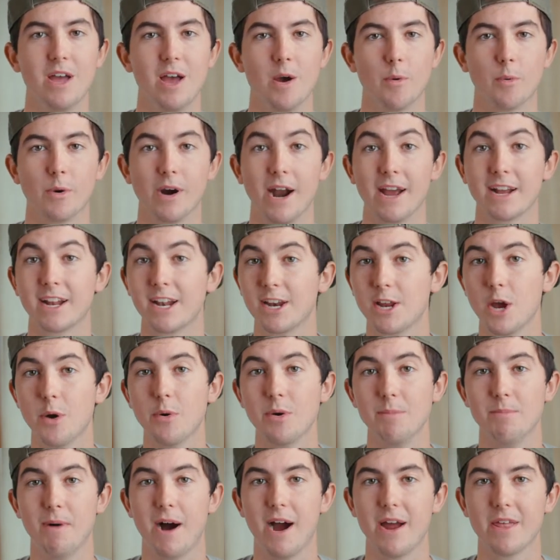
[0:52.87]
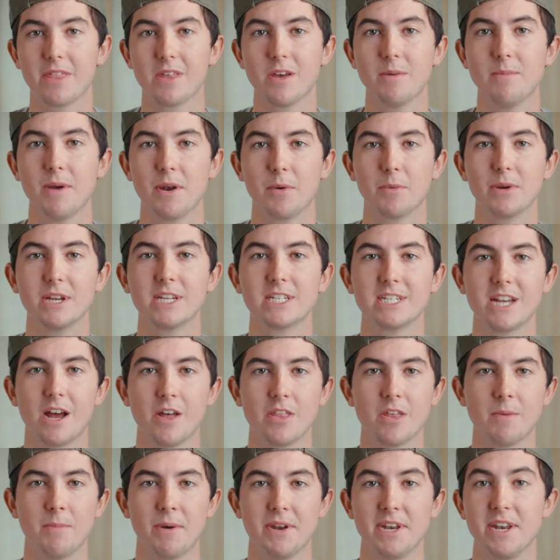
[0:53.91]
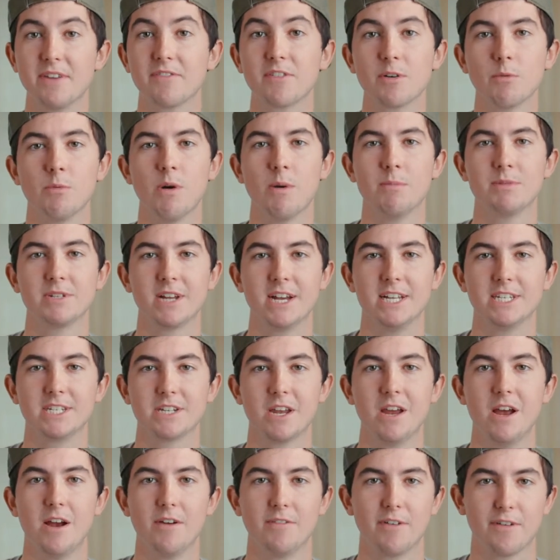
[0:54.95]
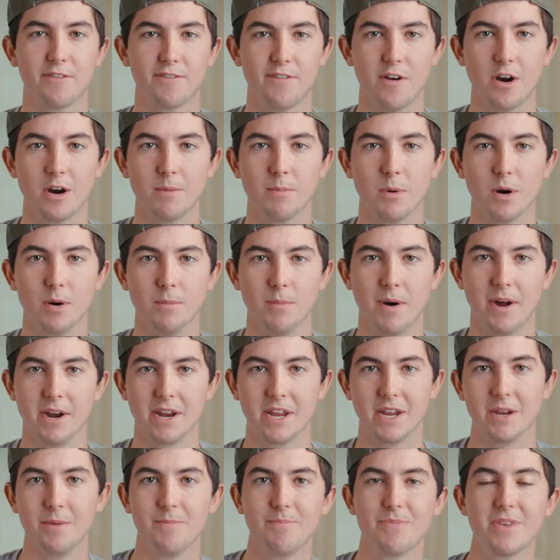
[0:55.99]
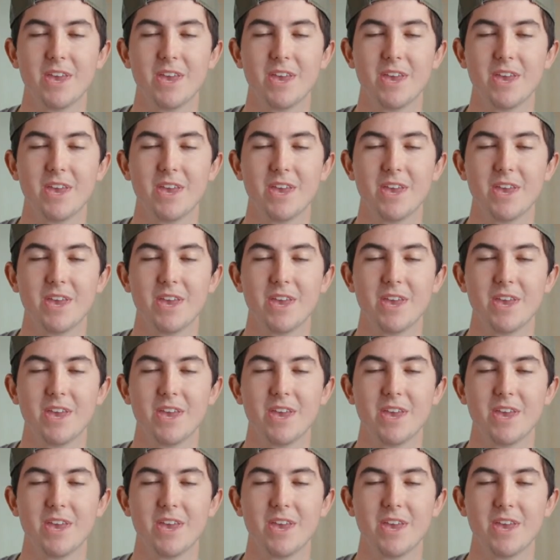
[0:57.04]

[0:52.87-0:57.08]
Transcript: where I could go and buy them and resell them on different websites for far more money.